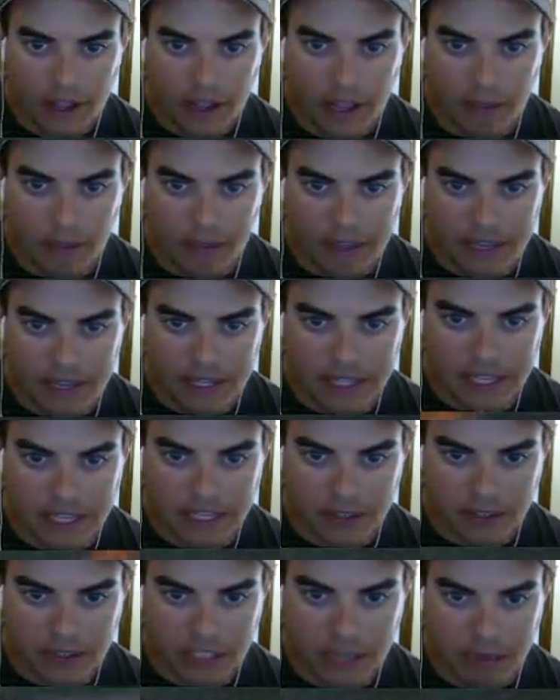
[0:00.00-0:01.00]
because this
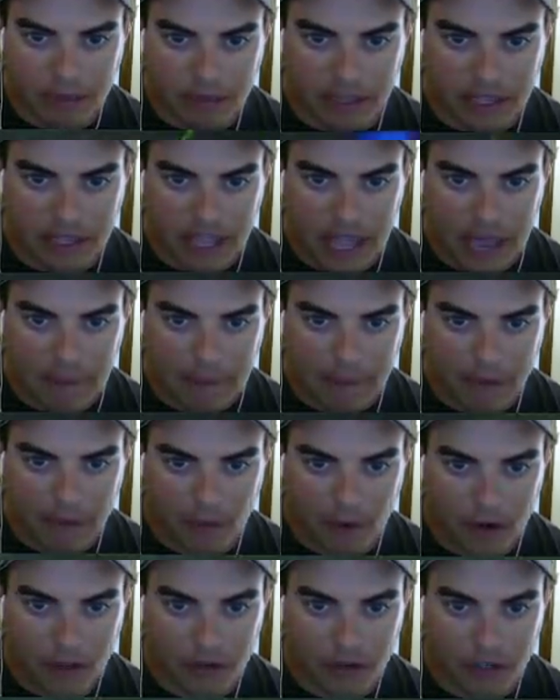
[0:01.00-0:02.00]
will typically happen
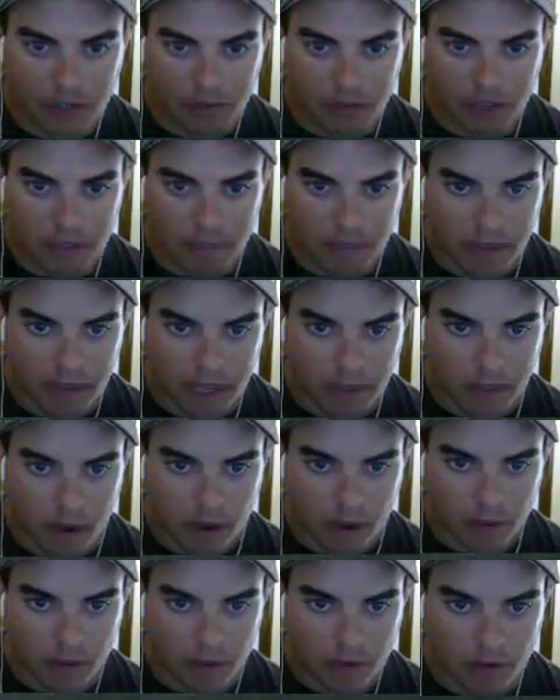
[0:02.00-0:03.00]
where you just play ping
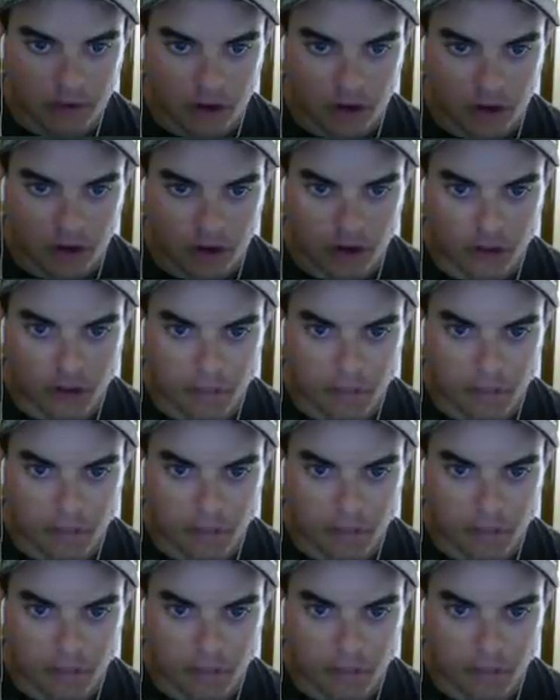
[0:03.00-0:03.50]
pong with your car in the